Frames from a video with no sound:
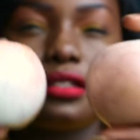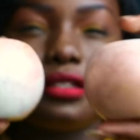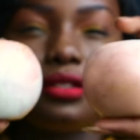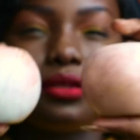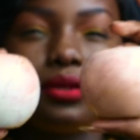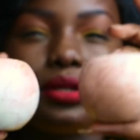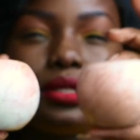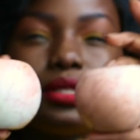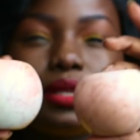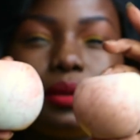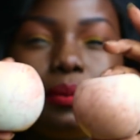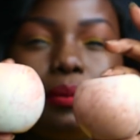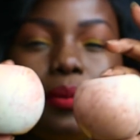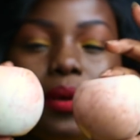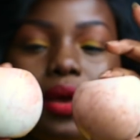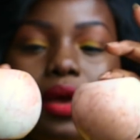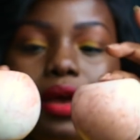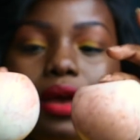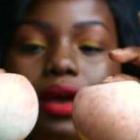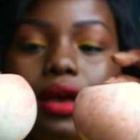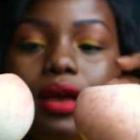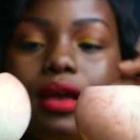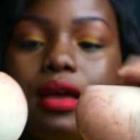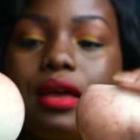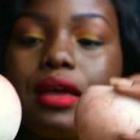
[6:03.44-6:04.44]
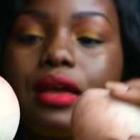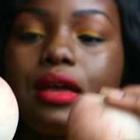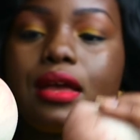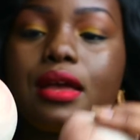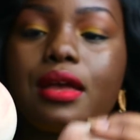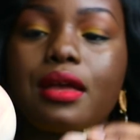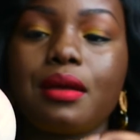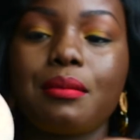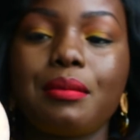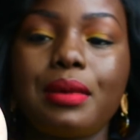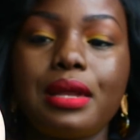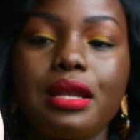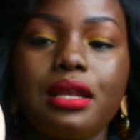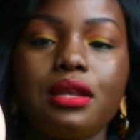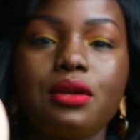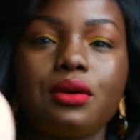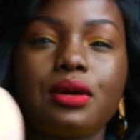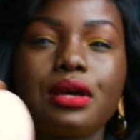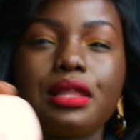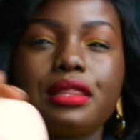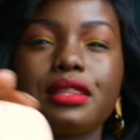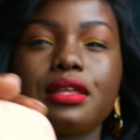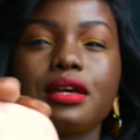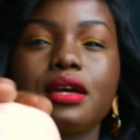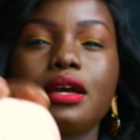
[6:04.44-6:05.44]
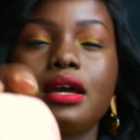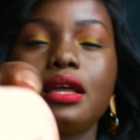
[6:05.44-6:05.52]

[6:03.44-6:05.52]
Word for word: so it's a pair but look at the